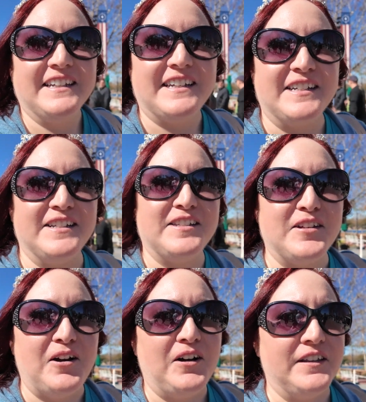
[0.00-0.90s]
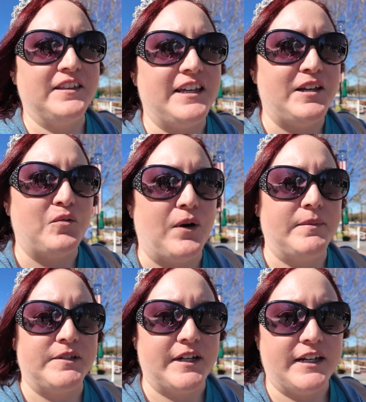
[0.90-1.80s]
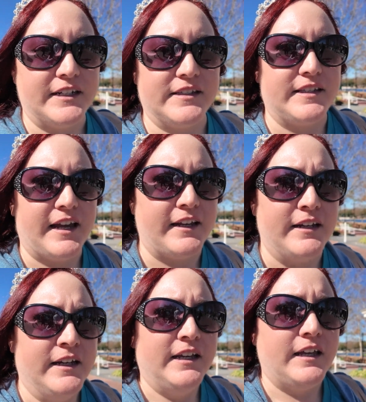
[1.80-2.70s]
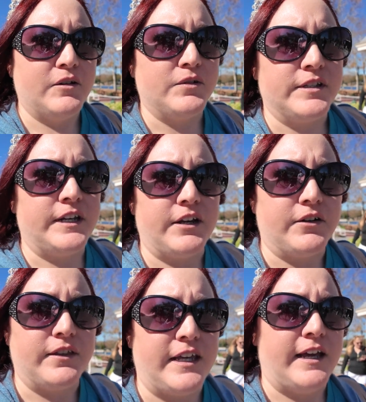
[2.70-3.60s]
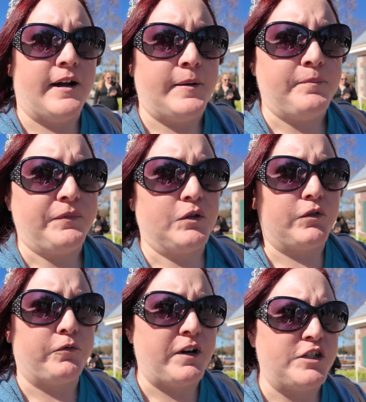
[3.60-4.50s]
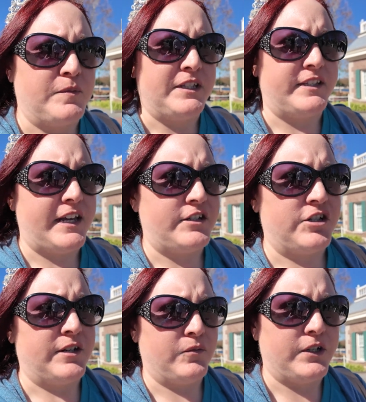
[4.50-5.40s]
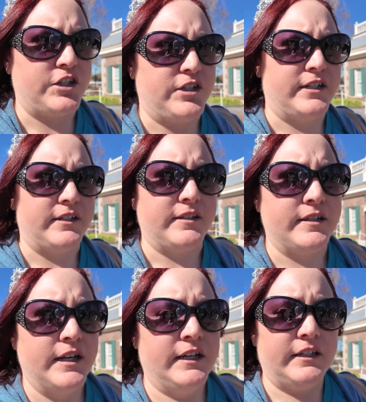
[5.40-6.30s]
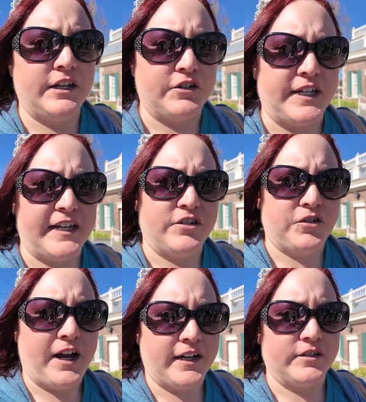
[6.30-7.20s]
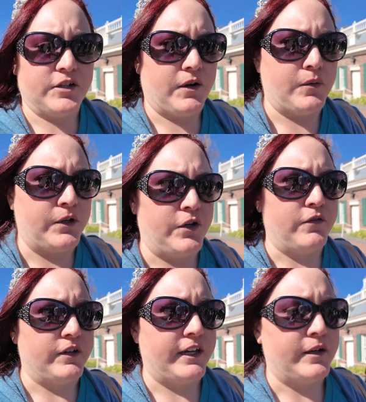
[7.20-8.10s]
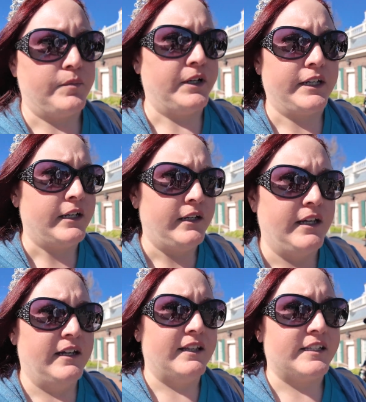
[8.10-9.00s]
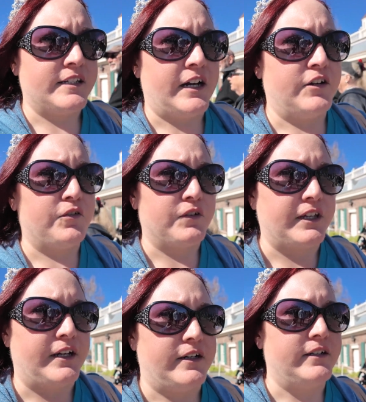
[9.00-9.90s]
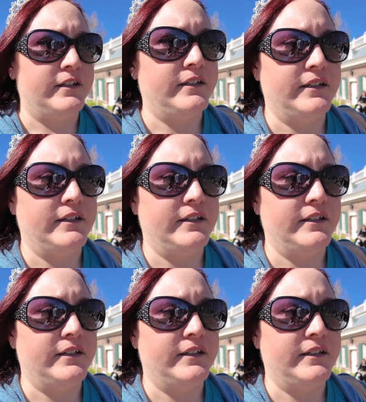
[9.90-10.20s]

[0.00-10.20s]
because on the website it said it was near the refreshment station, which is near Test Track. So I went over there, but that's not over there.